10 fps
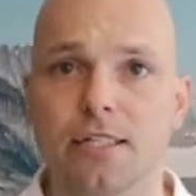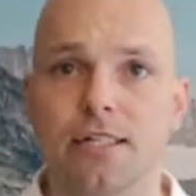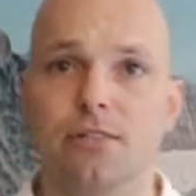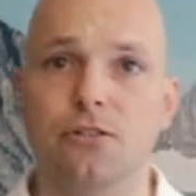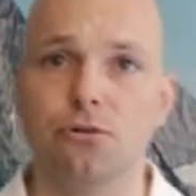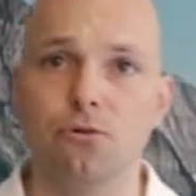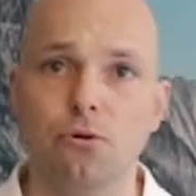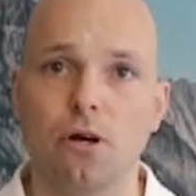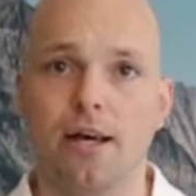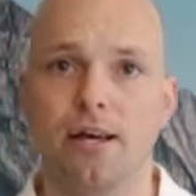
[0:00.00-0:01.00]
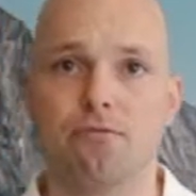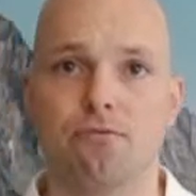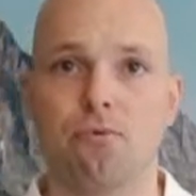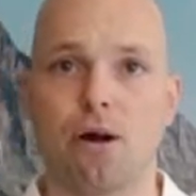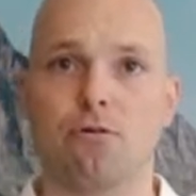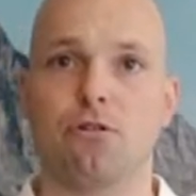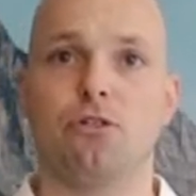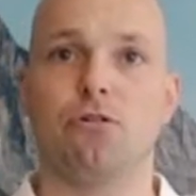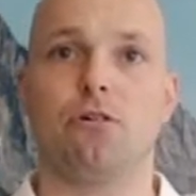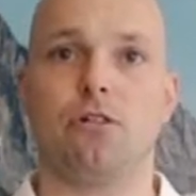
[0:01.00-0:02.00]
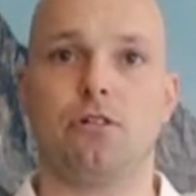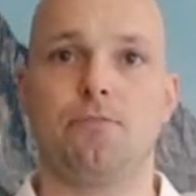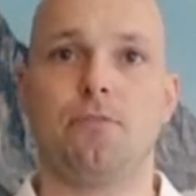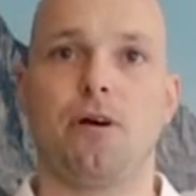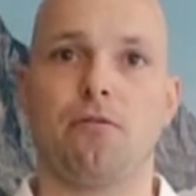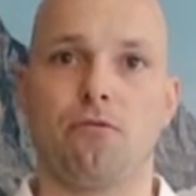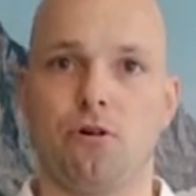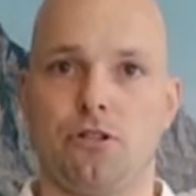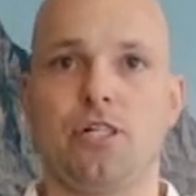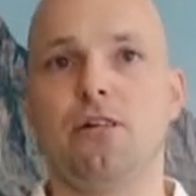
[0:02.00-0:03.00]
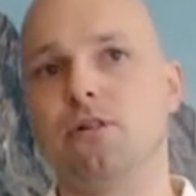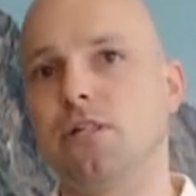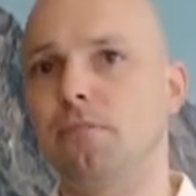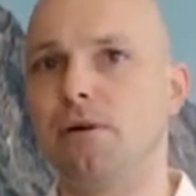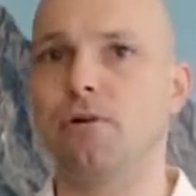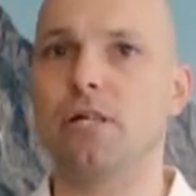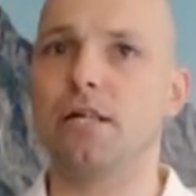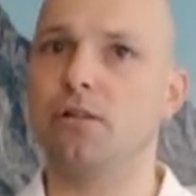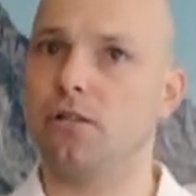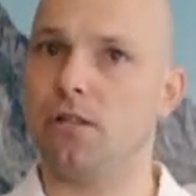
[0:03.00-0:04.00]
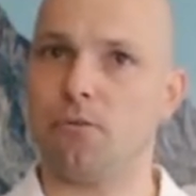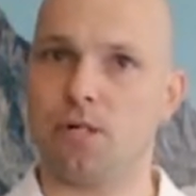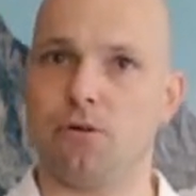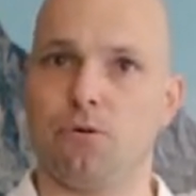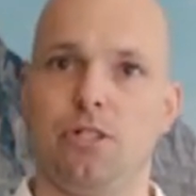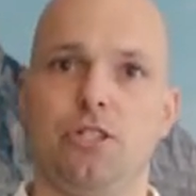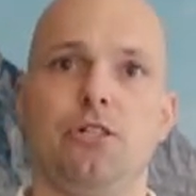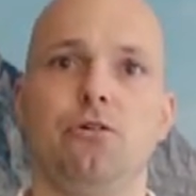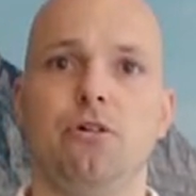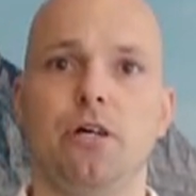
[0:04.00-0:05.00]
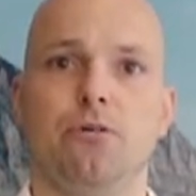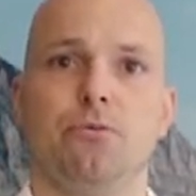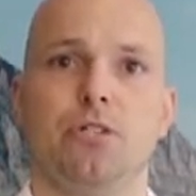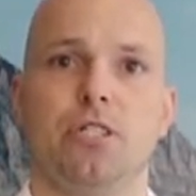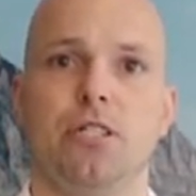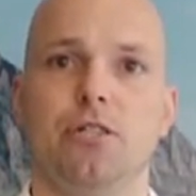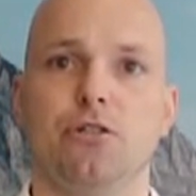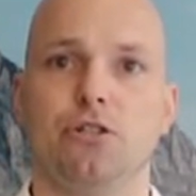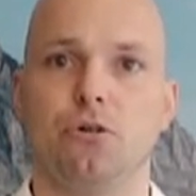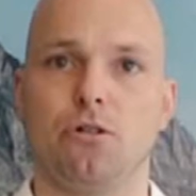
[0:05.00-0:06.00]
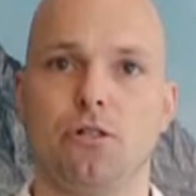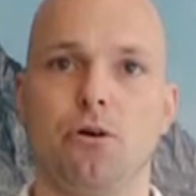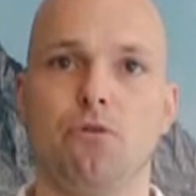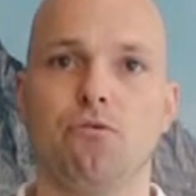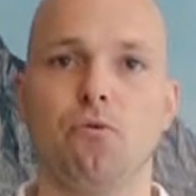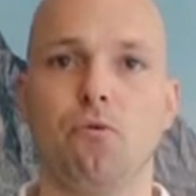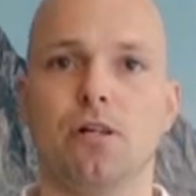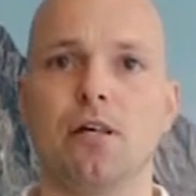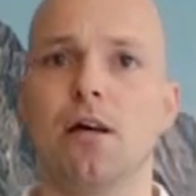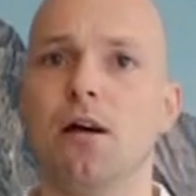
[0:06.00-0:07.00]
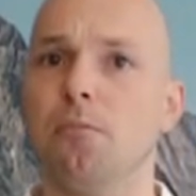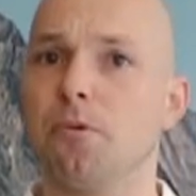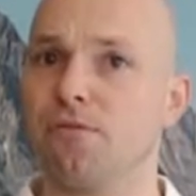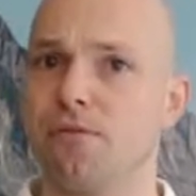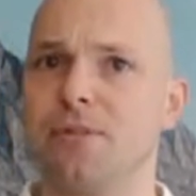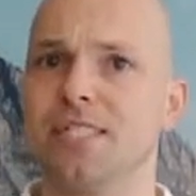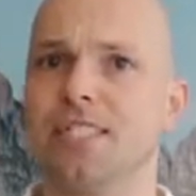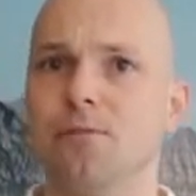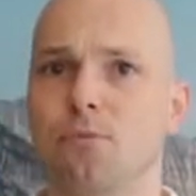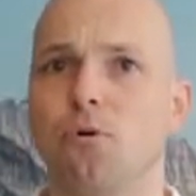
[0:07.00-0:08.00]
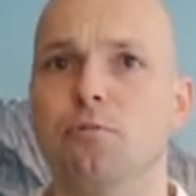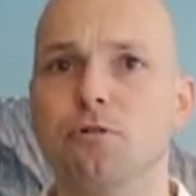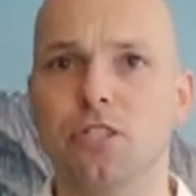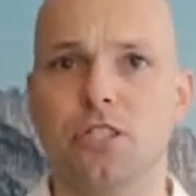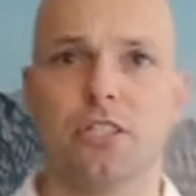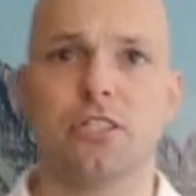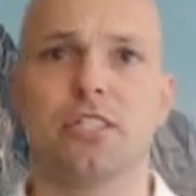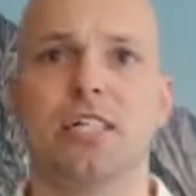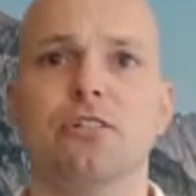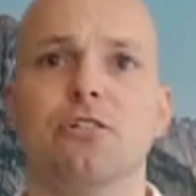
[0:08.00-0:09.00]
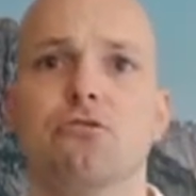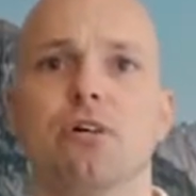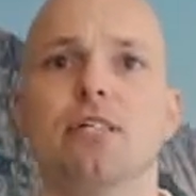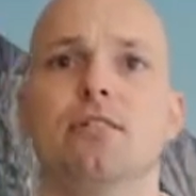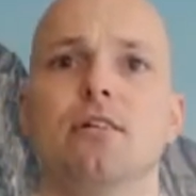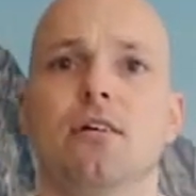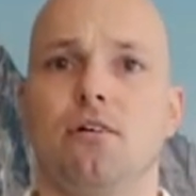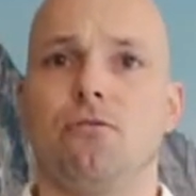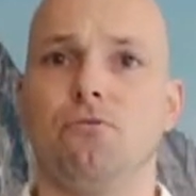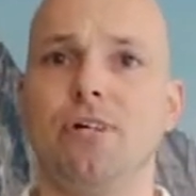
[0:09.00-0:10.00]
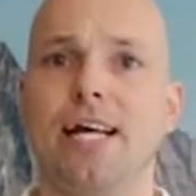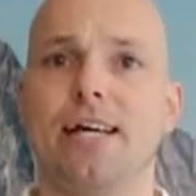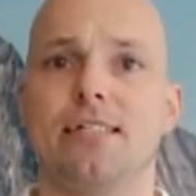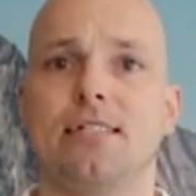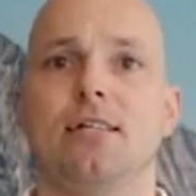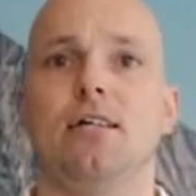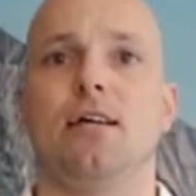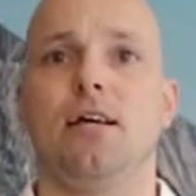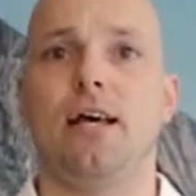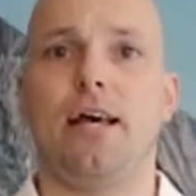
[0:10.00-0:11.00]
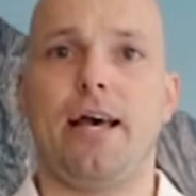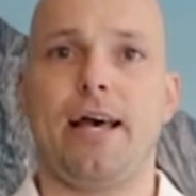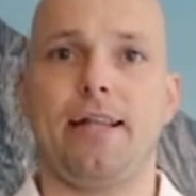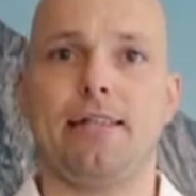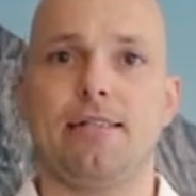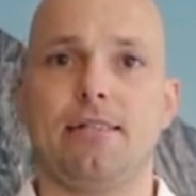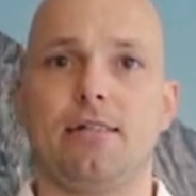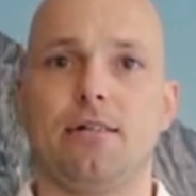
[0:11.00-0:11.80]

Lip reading: that you have rounded shoulders? Of course you can look in the mirror, and what I will show you here, you will see that your shoulders are going forward. But a very simple option is just stand straight, relax, and